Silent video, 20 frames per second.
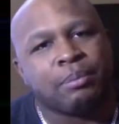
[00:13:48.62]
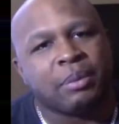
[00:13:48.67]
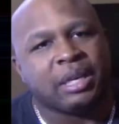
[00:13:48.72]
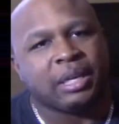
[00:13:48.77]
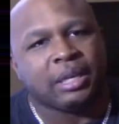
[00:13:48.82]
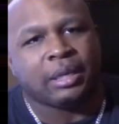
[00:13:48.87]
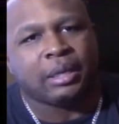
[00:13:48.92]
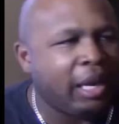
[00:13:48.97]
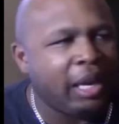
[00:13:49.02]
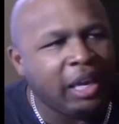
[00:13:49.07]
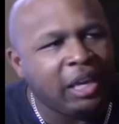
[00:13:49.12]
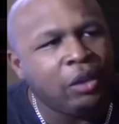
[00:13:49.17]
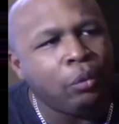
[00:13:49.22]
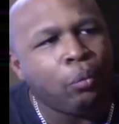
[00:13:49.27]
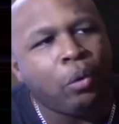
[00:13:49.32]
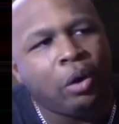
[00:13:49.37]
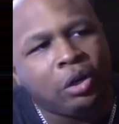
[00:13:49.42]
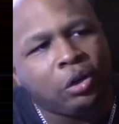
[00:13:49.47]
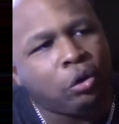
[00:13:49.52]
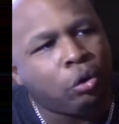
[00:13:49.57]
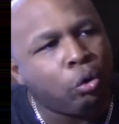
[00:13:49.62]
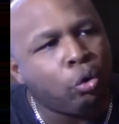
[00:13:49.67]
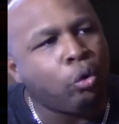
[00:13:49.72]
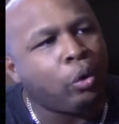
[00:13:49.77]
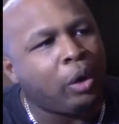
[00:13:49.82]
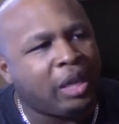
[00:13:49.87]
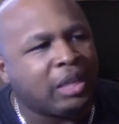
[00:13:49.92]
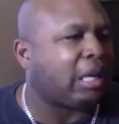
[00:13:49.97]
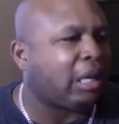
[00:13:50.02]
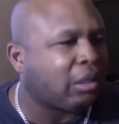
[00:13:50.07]
me. Anyone who
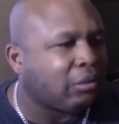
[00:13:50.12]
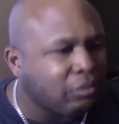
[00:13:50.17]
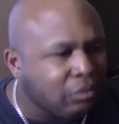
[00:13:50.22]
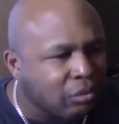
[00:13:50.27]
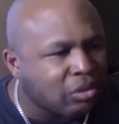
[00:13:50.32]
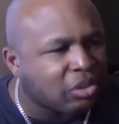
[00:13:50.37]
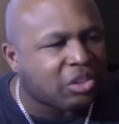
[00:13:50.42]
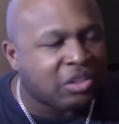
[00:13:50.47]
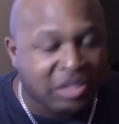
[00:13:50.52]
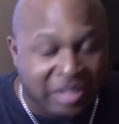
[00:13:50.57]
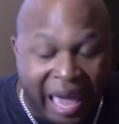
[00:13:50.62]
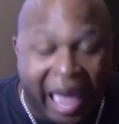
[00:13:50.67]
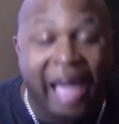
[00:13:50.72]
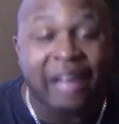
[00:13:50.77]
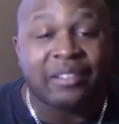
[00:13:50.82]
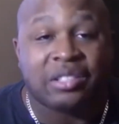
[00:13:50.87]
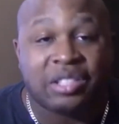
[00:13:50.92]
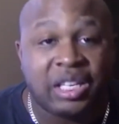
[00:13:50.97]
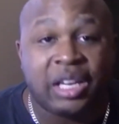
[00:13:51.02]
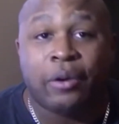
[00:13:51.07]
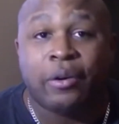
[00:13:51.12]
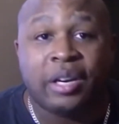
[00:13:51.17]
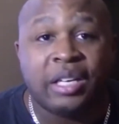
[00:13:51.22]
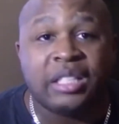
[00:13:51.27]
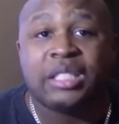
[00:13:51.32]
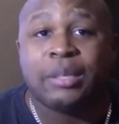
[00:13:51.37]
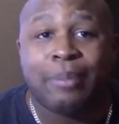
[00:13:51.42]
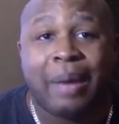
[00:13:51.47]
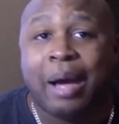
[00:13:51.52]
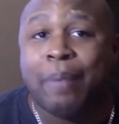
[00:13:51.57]
is that
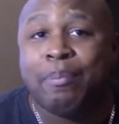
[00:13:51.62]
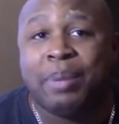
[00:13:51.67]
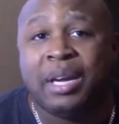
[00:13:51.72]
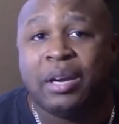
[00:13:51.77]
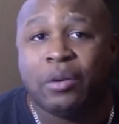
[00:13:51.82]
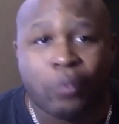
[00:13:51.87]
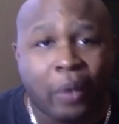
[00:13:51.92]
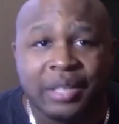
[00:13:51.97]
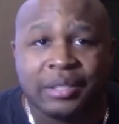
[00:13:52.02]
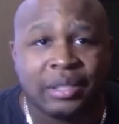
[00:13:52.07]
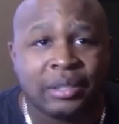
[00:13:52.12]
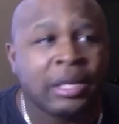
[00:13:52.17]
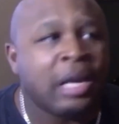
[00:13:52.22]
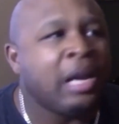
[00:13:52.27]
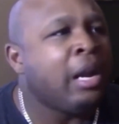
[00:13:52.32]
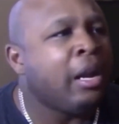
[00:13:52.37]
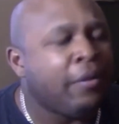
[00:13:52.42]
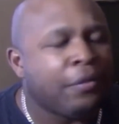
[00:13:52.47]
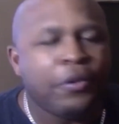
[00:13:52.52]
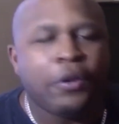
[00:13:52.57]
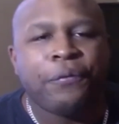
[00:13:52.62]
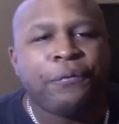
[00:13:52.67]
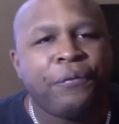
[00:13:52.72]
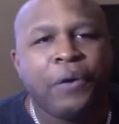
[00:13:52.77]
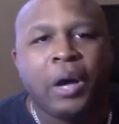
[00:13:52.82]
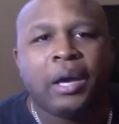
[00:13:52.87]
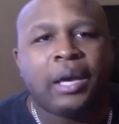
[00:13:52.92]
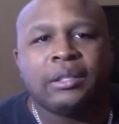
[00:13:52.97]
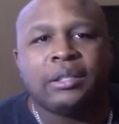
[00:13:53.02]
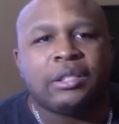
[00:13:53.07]
serious about being racist, they're
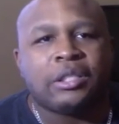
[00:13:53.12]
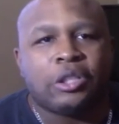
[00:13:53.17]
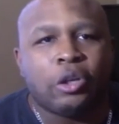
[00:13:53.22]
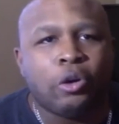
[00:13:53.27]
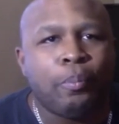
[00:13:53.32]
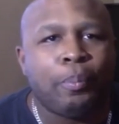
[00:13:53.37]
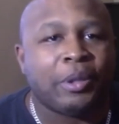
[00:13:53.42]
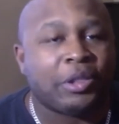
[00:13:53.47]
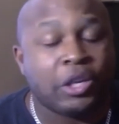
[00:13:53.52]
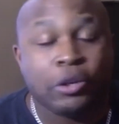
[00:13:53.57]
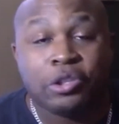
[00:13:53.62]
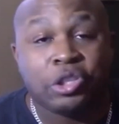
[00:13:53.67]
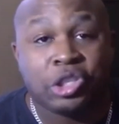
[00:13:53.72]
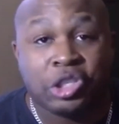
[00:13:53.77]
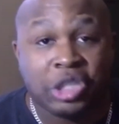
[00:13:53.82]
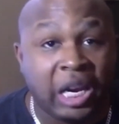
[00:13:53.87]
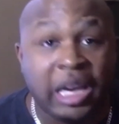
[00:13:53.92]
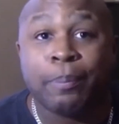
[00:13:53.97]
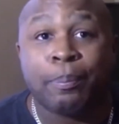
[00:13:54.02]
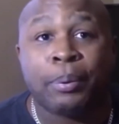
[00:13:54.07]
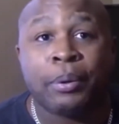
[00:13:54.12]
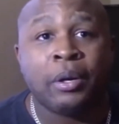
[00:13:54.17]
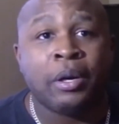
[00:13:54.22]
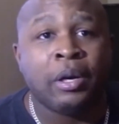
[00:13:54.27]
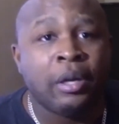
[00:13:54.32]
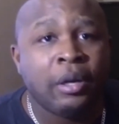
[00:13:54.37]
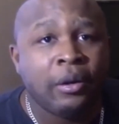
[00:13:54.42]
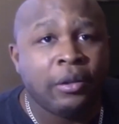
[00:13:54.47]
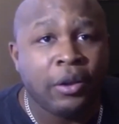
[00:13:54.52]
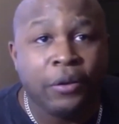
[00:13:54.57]
fucking stupid. They're sheep.
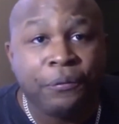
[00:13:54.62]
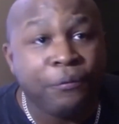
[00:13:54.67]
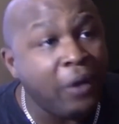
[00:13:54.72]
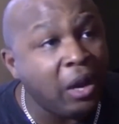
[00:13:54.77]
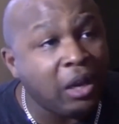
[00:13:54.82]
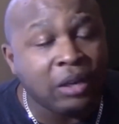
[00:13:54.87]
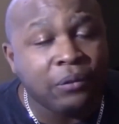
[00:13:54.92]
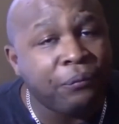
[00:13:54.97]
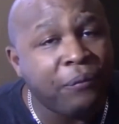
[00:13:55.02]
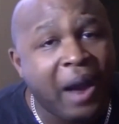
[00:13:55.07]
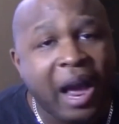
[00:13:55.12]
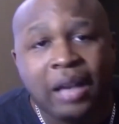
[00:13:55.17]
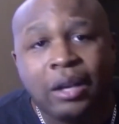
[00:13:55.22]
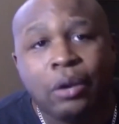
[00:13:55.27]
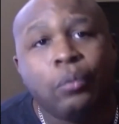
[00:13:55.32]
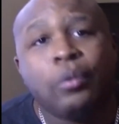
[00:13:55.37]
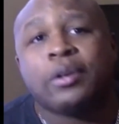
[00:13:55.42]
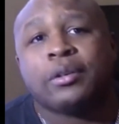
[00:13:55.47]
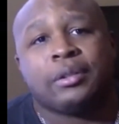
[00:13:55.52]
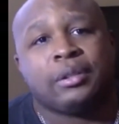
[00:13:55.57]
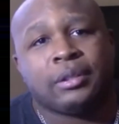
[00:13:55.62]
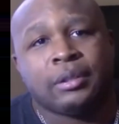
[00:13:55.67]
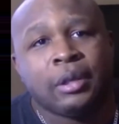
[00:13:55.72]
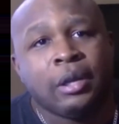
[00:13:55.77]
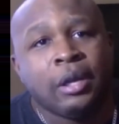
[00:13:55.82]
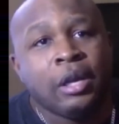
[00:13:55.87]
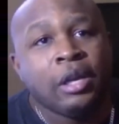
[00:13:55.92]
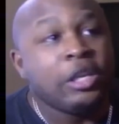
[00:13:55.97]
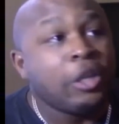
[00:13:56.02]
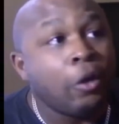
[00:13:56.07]
They're fucking followers.
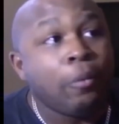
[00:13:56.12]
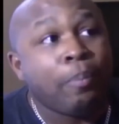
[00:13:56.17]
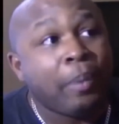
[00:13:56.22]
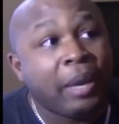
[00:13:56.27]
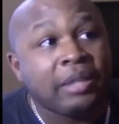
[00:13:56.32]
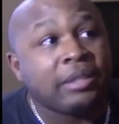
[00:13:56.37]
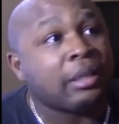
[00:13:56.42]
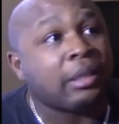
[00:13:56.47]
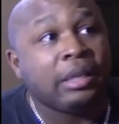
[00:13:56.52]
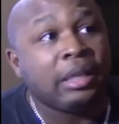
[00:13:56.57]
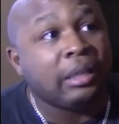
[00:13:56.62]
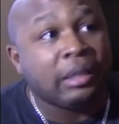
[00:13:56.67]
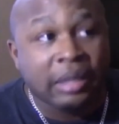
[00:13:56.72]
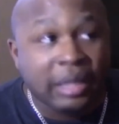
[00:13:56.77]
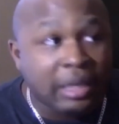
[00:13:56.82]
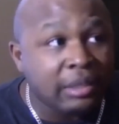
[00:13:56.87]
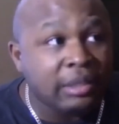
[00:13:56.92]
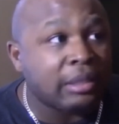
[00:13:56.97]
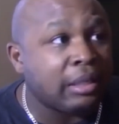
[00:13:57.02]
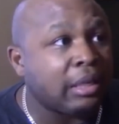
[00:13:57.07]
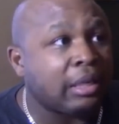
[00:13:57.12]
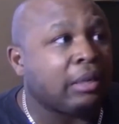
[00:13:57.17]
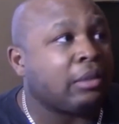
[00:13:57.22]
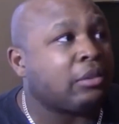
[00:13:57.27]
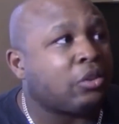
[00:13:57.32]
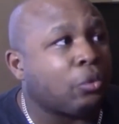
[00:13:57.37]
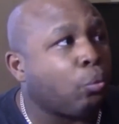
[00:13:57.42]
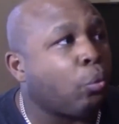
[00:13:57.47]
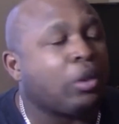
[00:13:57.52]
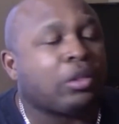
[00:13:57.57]
You're basically listening
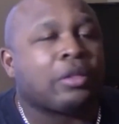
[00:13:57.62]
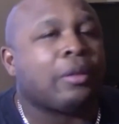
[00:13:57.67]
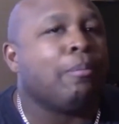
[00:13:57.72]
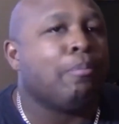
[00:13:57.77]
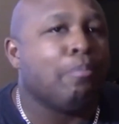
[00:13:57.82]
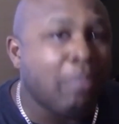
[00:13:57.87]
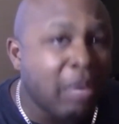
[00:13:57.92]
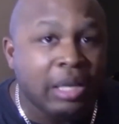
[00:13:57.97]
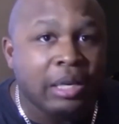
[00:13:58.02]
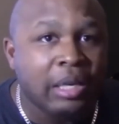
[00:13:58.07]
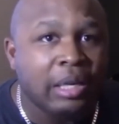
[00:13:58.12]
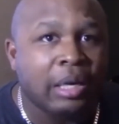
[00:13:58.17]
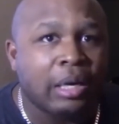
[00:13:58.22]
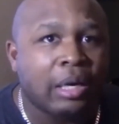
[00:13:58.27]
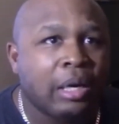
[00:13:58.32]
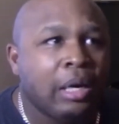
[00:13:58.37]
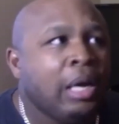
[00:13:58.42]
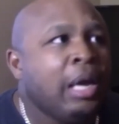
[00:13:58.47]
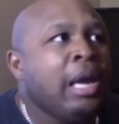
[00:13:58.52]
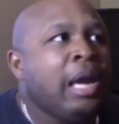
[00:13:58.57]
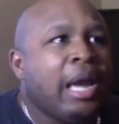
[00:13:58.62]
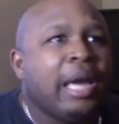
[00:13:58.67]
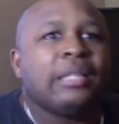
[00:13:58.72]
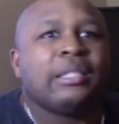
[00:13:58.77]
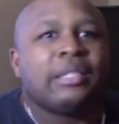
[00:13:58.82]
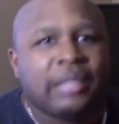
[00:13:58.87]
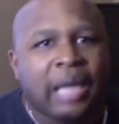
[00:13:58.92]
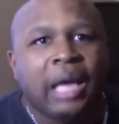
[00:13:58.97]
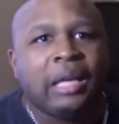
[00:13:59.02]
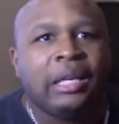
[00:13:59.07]
to what the media
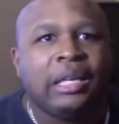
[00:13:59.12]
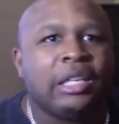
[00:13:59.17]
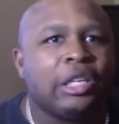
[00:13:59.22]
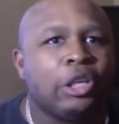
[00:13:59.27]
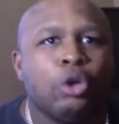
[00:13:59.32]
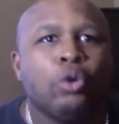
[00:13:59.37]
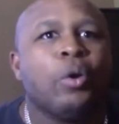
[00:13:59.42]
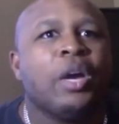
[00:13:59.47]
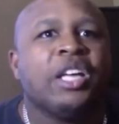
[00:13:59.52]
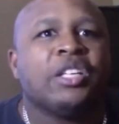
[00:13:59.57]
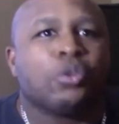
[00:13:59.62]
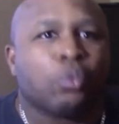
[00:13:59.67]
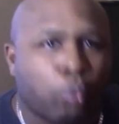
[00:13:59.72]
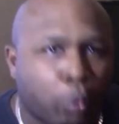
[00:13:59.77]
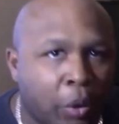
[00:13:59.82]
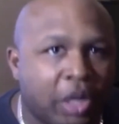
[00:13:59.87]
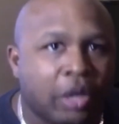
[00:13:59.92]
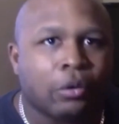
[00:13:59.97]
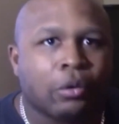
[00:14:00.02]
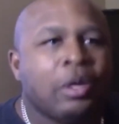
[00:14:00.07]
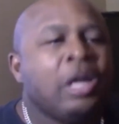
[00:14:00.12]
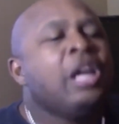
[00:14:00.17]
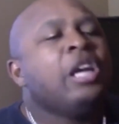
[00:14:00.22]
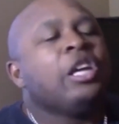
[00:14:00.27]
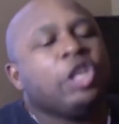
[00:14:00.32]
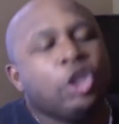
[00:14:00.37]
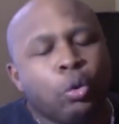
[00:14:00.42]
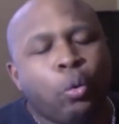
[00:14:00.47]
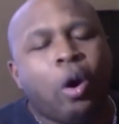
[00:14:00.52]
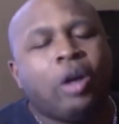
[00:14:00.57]
is telling you is real.
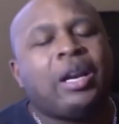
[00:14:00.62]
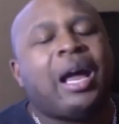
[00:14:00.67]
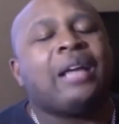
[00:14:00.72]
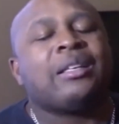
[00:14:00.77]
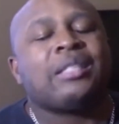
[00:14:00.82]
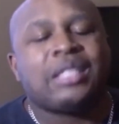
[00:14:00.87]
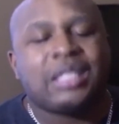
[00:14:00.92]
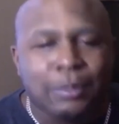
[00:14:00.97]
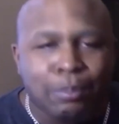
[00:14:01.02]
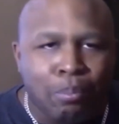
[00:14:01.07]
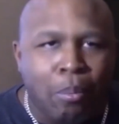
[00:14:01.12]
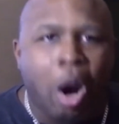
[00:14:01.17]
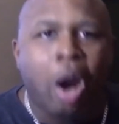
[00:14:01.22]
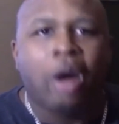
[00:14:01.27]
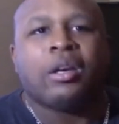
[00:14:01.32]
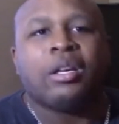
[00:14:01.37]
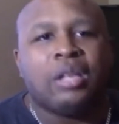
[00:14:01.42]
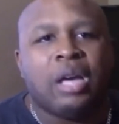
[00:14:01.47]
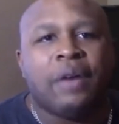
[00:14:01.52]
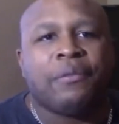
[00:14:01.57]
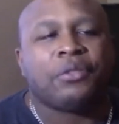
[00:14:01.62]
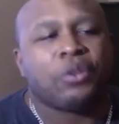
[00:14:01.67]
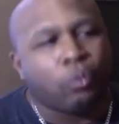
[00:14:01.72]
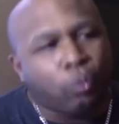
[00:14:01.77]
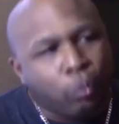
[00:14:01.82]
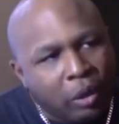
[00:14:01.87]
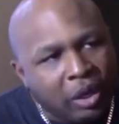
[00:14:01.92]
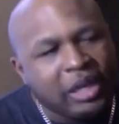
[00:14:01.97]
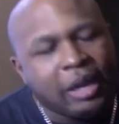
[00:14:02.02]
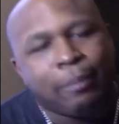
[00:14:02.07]
You are not smart enough to
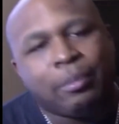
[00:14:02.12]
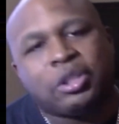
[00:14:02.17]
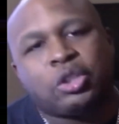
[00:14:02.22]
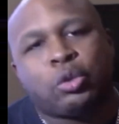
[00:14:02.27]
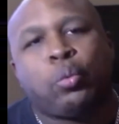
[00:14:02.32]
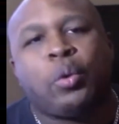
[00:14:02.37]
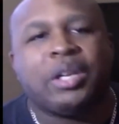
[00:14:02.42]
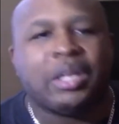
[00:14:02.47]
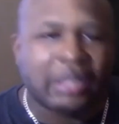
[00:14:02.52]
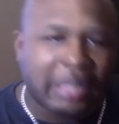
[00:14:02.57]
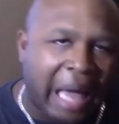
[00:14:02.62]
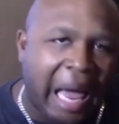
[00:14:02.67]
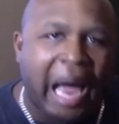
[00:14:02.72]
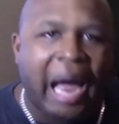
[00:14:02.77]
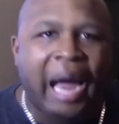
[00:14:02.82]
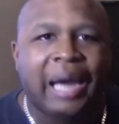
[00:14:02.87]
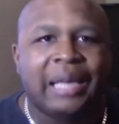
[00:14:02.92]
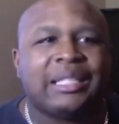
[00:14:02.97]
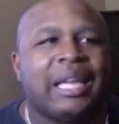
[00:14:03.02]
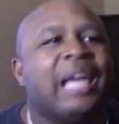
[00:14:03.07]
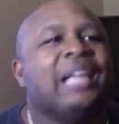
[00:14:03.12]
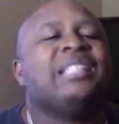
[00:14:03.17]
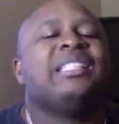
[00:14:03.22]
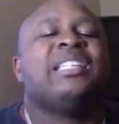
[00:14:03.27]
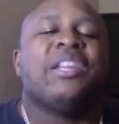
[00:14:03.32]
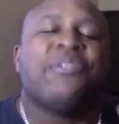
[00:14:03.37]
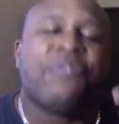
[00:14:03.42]
read in between lines and